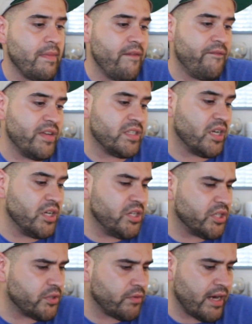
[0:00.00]
Memphis
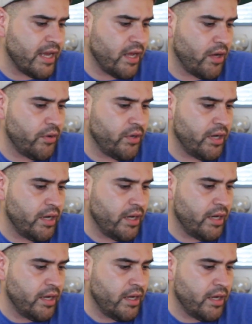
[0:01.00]
Underground,
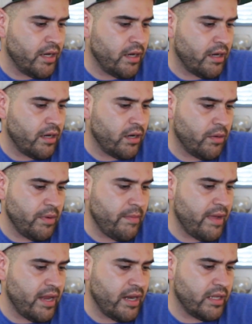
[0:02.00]
Herby
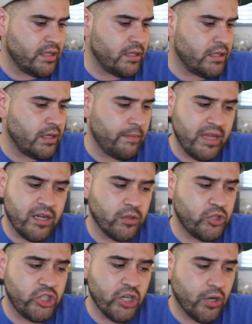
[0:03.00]
Man, and
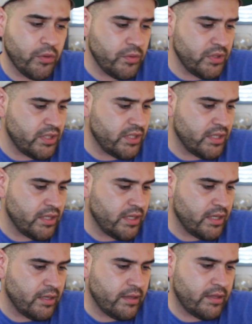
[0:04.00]
Tamiko Jones.
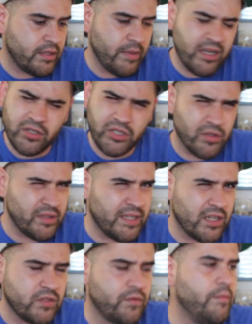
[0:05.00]
Tamiko Jones
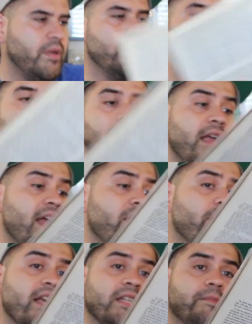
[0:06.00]
sounds familiar.
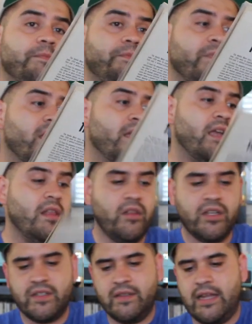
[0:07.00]
Anyways, it
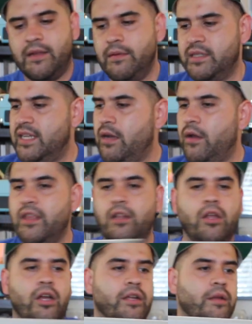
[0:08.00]
looks like, let's see how they
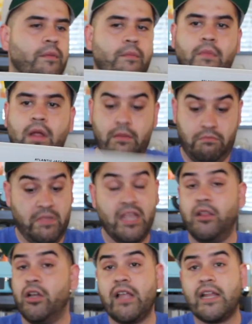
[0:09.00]
look. They
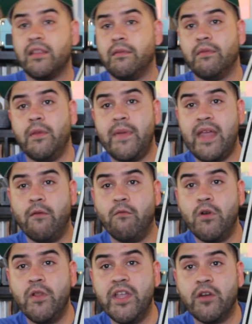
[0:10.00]
look to be in
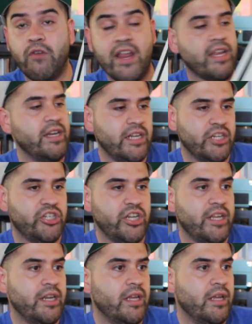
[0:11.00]
really great condition.